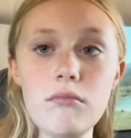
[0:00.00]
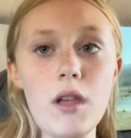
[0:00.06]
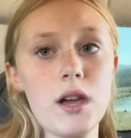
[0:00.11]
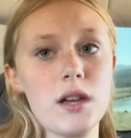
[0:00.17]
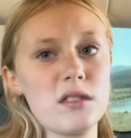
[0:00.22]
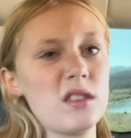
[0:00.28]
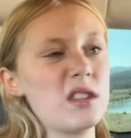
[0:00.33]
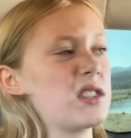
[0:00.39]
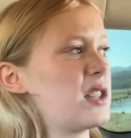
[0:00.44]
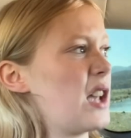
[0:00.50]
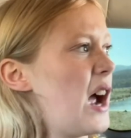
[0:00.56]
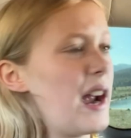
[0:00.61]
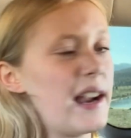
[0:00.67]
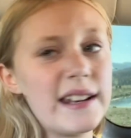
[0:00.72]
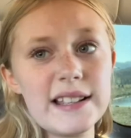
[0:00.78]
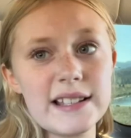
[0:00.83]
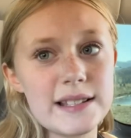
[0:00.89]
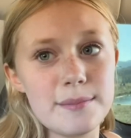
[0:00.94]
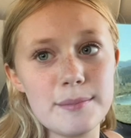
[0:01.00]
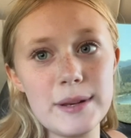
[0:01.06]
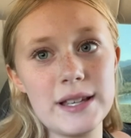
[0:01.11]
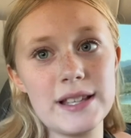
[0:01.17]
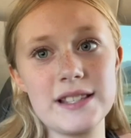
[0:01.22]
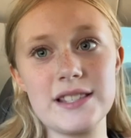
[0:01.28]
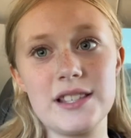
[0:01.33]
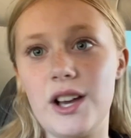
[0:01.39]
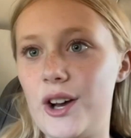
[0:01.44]
Like the tiniest
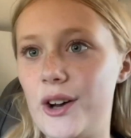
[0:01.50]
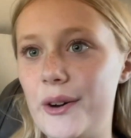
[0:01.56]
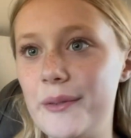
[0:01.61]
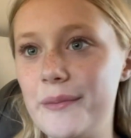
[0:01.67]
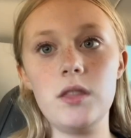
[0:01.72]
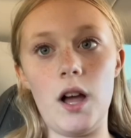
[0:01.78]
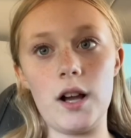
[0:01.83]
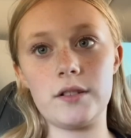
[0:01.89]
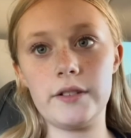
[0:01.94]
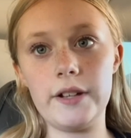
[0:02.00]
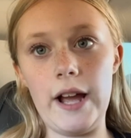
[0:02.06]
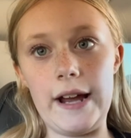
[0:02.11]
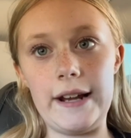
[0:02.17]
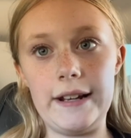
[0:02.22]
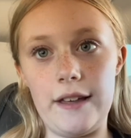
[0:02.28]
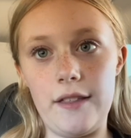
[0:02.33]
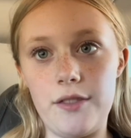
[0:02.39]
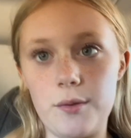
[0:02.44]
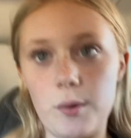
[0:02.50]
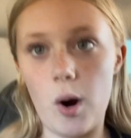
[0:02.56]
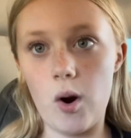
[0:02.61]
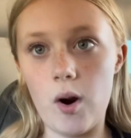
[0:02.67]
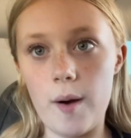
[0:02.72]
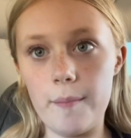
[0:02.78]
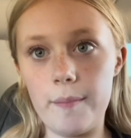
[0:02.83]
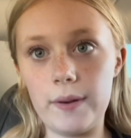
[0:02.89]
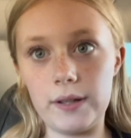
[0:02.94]
bit, so. Luckily, I didn't throw
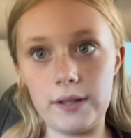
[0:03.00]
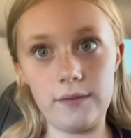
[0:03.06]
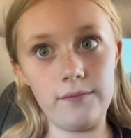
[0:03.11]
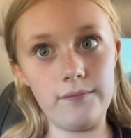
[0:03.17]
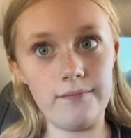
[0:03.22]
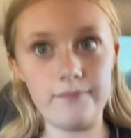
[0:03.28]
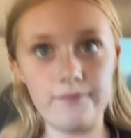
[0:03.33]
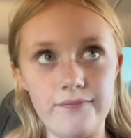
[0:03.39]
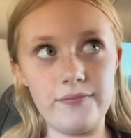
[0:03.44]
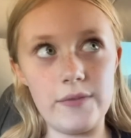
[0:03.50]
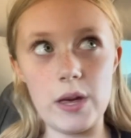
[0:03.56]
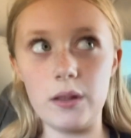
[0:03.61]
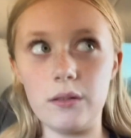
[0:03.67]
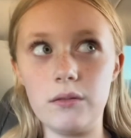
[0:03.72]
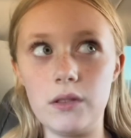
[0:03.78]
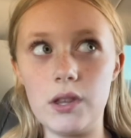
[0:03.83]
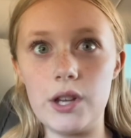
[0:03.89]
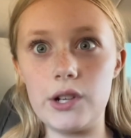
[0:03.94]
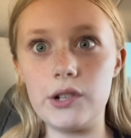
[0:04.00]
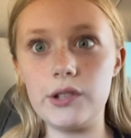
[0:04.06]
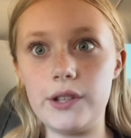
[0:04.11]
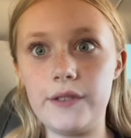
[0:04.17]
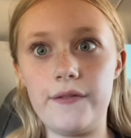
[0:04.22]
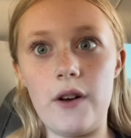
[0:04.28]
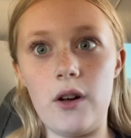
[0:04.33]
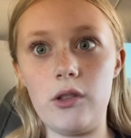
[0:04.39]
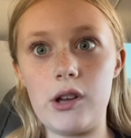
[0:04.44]
up, but it literally
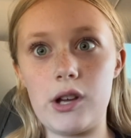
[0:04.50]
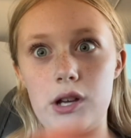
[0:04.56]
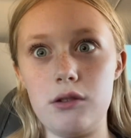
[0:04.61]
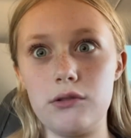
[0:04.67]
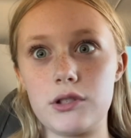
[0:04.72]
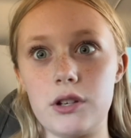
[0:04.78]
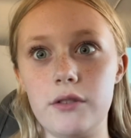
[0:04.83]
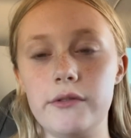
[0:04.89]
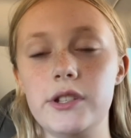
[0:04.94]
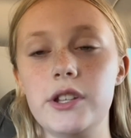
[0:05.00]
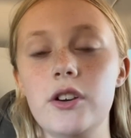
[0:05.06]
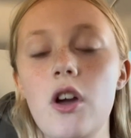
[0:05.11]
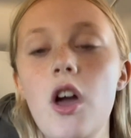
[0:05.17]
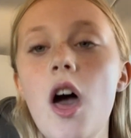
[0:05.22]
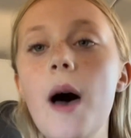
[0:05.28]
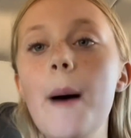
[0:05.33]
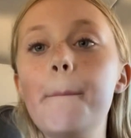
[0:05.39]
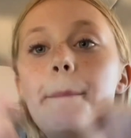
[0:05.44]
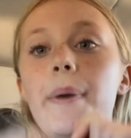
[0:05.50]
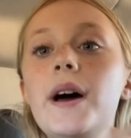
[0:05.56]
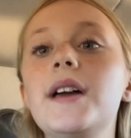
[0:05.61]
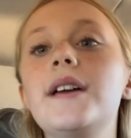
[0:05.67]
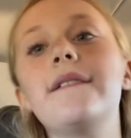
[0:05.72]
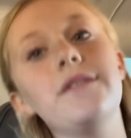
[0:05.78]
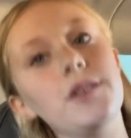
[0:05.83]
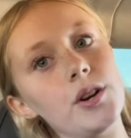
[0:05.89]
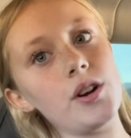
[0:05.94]
felt like I was going to. But
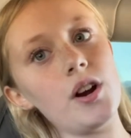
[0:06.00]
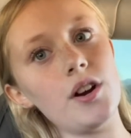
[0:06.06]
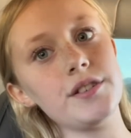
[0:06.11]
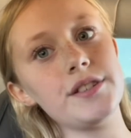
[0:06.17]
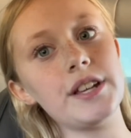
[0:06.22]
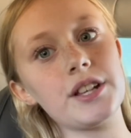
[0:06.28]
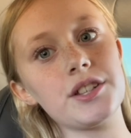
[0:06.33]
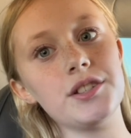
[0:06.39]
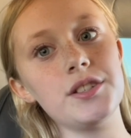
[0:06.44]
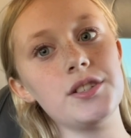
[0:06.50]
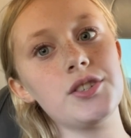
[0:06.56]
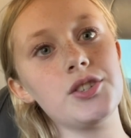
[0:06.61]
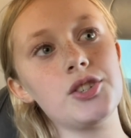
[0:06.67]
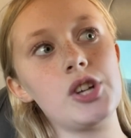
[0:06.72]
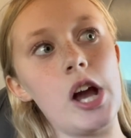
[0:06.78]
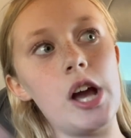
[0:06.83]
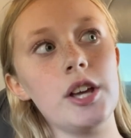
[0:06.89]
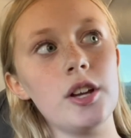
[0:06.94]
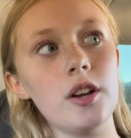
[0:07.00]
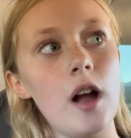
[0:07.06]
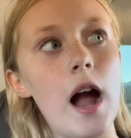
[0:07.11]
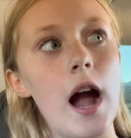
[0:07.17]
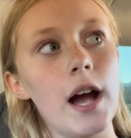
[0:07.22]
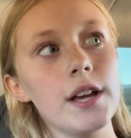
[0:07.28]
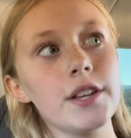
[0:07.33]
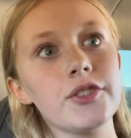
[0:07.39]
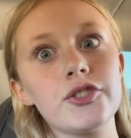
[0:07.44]
if you're car sick, just shut your
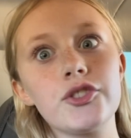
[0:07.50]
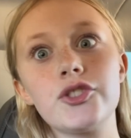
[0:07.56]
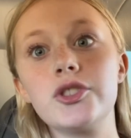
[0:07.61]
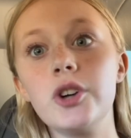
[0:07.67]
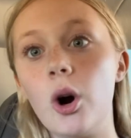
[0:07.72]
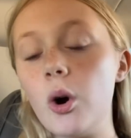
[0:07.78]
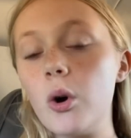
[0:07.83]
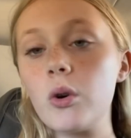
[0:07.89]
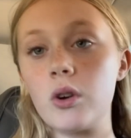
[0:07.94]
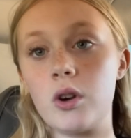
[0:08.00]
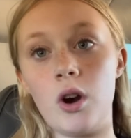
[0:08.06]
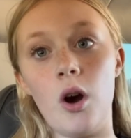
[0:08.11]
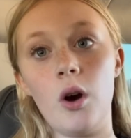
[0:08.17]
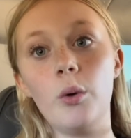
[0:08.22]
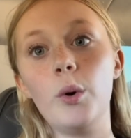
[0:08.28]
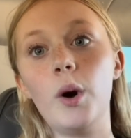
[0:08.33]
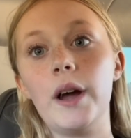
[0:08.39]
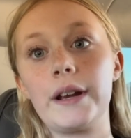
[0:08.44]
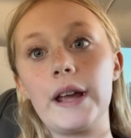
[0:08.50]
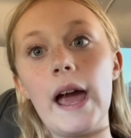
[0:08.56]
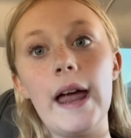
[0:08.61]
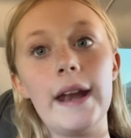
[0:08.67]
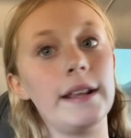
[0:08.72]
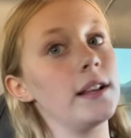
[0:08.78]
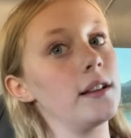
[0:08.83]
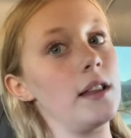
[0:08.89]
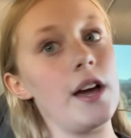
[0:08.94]
eyes. Don't go on
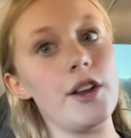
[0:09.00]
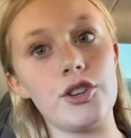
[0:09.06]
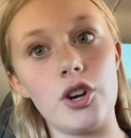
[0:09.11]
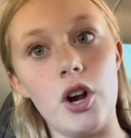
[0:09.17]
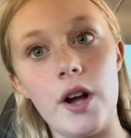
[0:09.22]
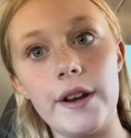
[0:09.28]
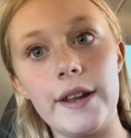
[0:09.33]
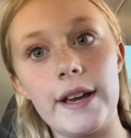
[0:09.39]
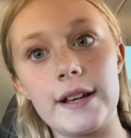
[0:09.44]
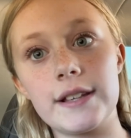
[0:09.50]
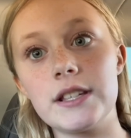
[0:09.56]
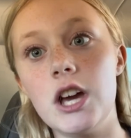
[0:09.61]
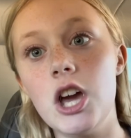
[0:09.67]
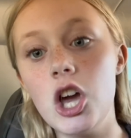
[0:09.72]
any electronics.